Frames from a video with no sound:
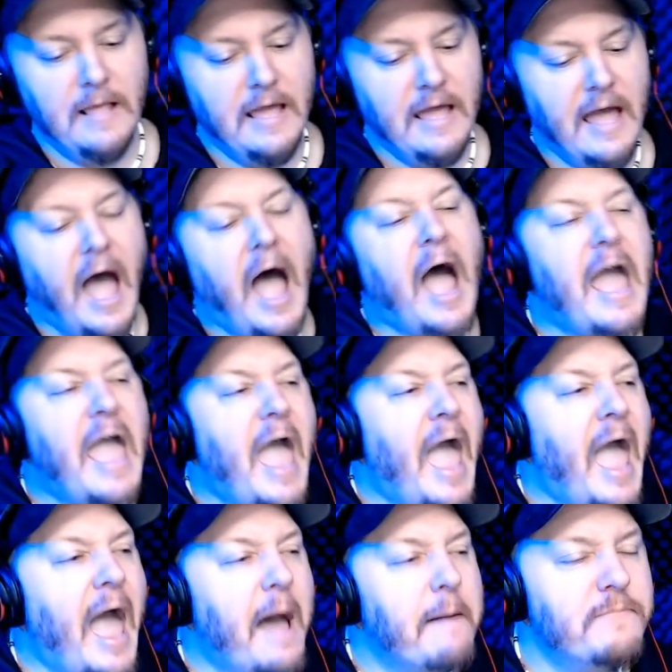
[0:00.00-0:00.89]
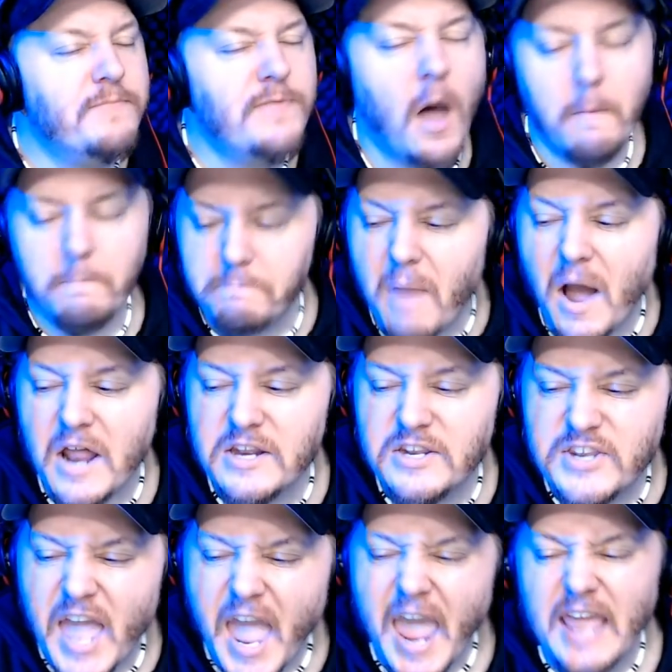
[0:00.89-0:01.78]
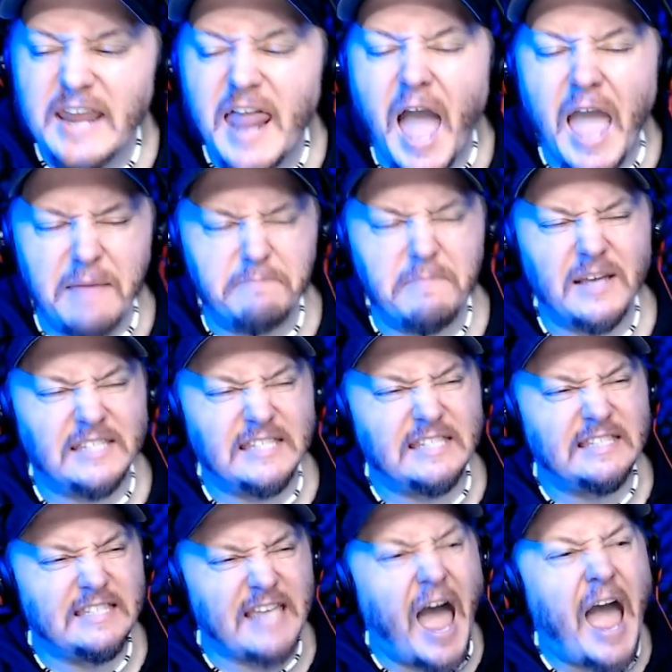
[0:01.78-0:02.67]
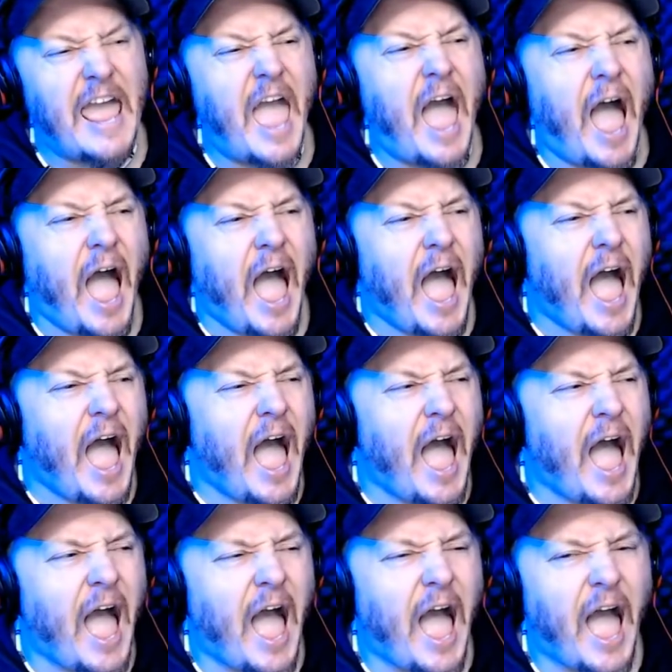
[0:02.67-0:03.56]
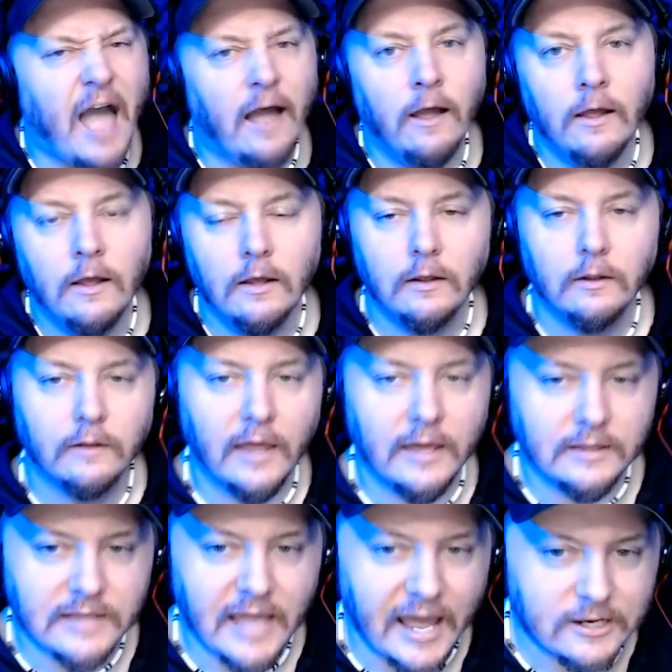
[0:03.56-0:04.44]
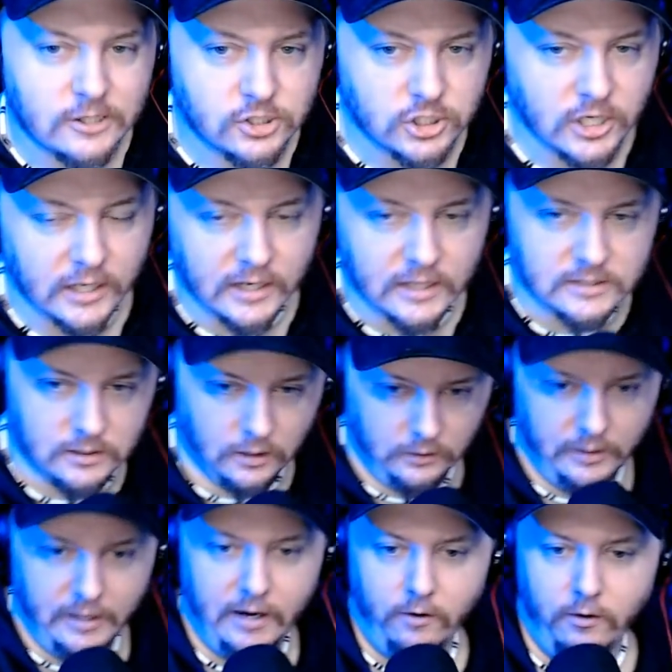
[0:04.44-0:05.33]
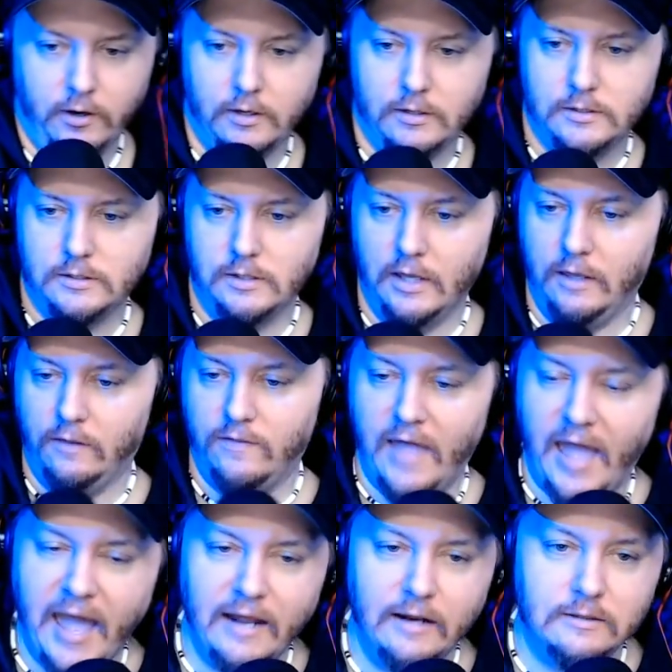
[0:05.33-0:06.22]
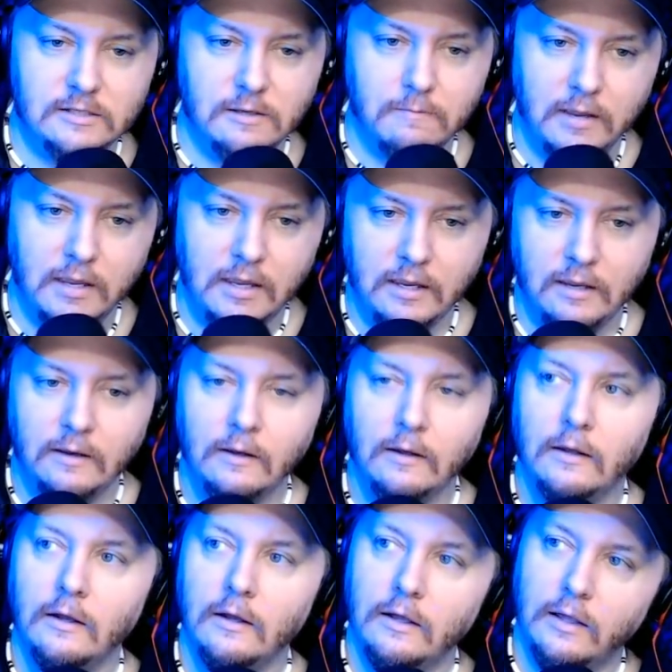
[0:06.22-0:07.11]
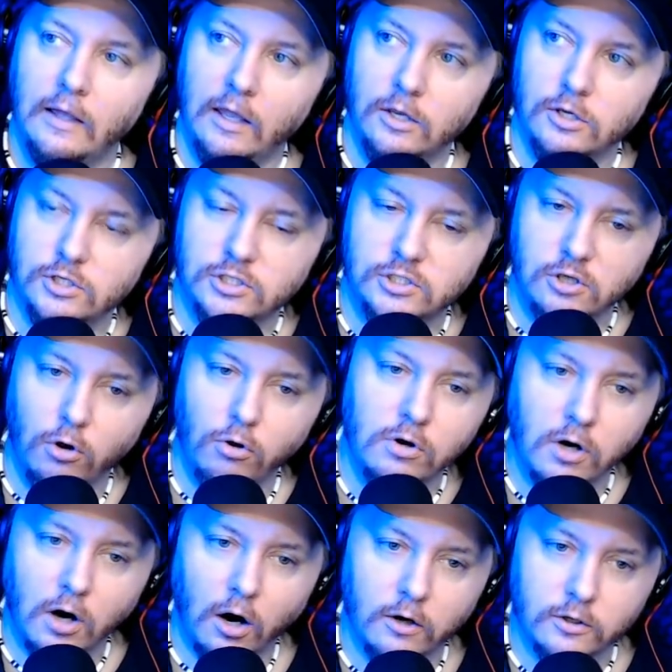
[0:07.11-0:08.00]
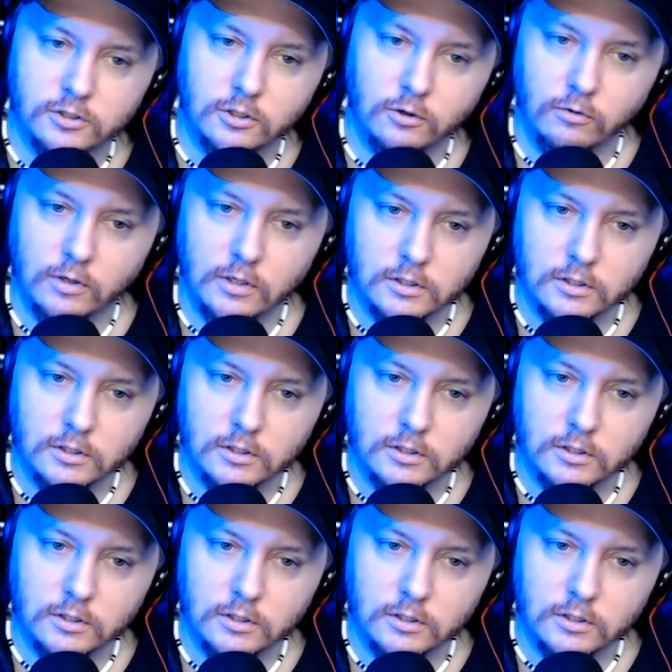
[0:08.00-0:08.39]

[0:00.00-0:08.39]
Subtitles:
I am the Monday Night Messiah. Like, that shit is hilarious. Like, that, to me, is so cartoony